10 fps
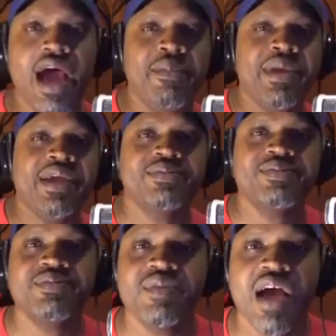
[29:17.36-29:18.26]
mean,
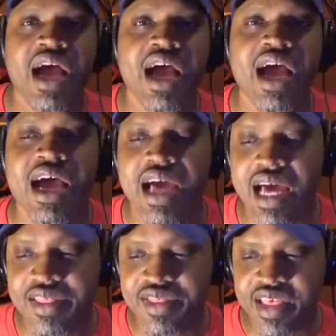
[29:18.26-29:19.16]

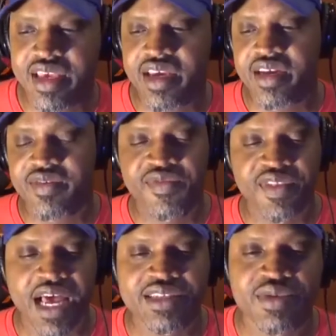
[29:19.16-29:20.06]
I think it could
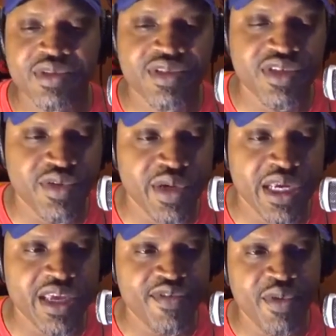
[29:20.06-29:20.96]
fly to a
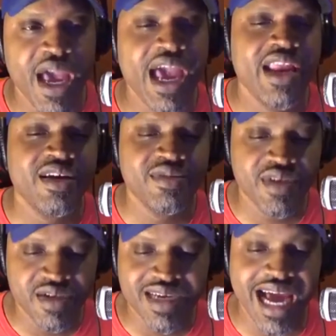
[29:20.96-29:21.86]
degree if you had a
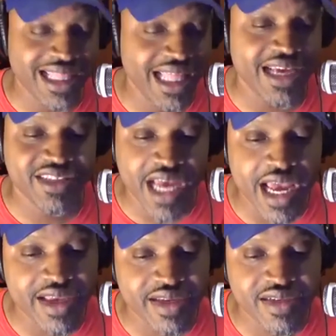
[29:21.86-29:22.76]
guy like Shaq.
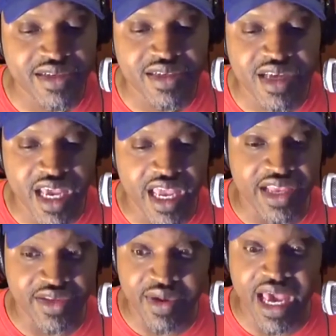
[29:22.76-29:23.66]

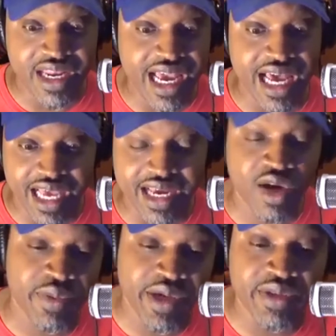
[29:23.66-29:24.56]
And you had a guy like
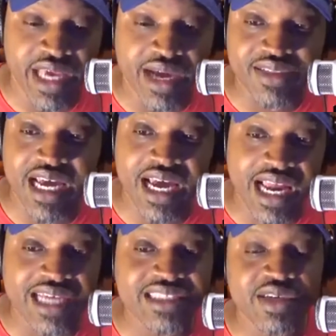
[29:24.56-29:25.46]
Kobe on the outside.
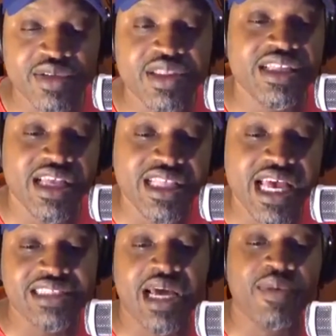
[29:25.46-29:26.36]
I still think
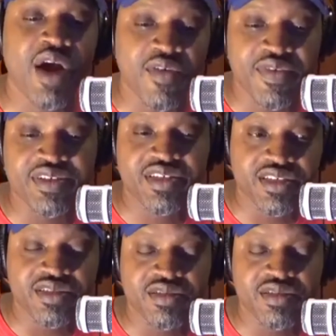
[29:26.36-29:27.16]
that type of offense can